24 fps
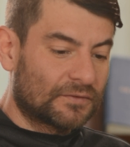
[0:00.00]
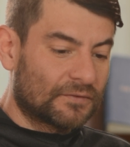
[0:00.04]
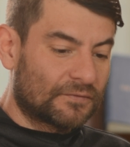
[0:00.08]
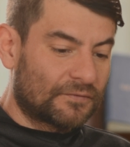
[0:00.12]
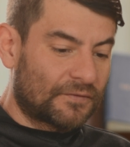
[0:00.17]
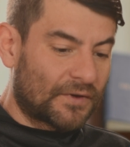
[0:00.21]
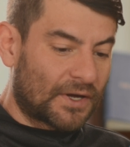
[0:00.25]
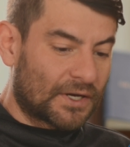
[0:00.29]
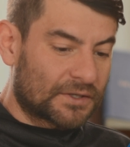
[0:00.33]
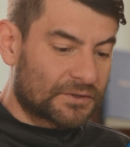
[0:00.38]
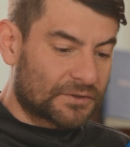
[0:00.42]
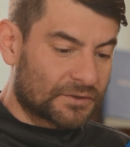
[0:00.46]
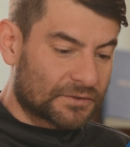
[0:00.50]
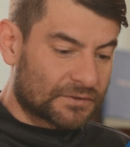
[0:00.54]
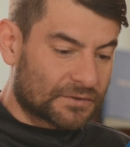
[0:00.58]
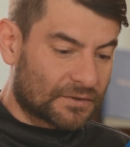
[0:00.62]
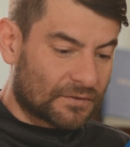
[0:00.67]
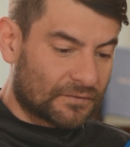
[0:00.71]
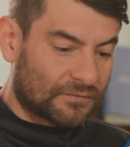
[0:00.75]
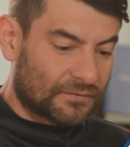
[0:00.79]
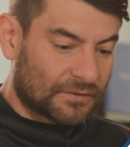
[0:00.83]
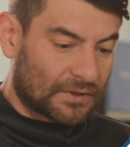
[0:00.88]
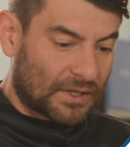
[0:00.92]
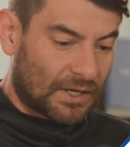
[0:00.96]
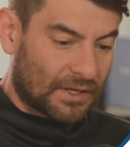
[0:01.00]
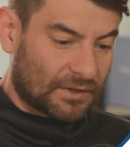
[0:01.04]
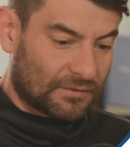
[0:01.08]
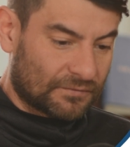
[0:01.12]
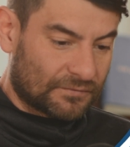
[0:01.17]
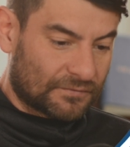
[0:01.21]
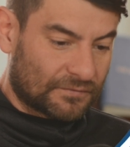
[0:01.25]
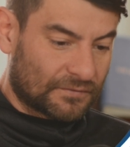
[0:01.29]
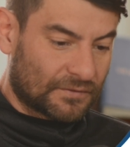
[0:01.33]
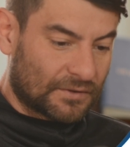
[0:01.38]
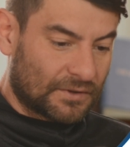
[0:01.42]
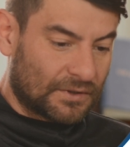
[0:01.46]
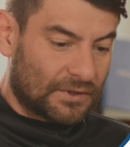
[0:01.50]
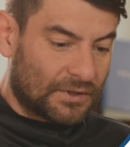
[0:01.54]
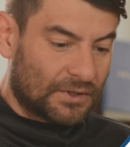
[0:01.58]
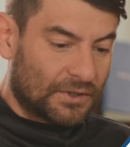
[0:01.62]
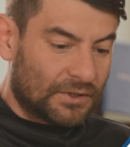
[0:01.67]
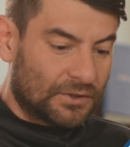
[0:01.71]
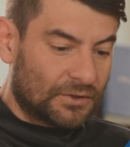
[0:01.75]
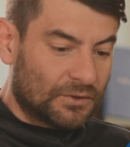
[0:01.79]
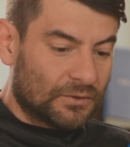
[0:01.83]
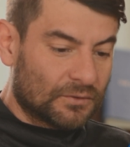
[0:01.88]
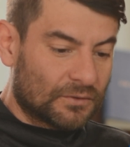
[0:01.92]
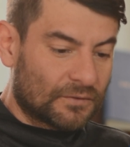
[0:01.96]
of the factors of life,
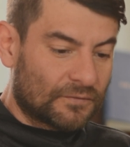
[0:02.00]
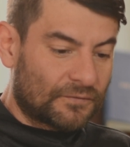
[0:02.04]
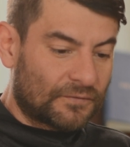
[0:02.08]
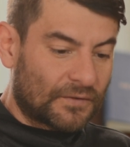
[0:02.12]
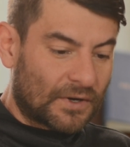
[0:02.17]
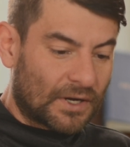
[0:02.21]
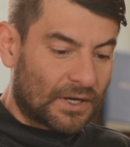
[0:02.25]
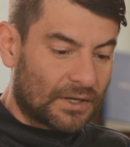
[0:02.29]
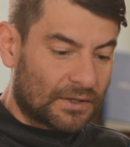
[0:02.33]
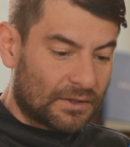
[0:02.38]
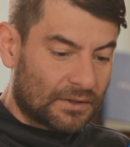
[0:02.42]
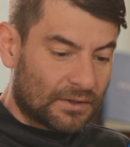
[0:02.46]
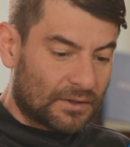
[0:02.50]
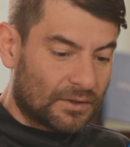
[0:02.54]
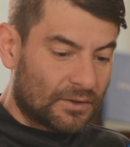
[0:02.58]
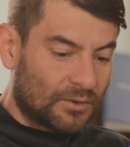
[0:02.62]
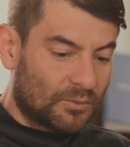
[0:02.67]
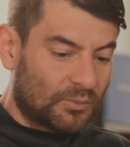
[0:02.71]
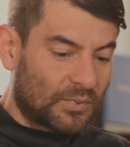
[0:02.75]
unified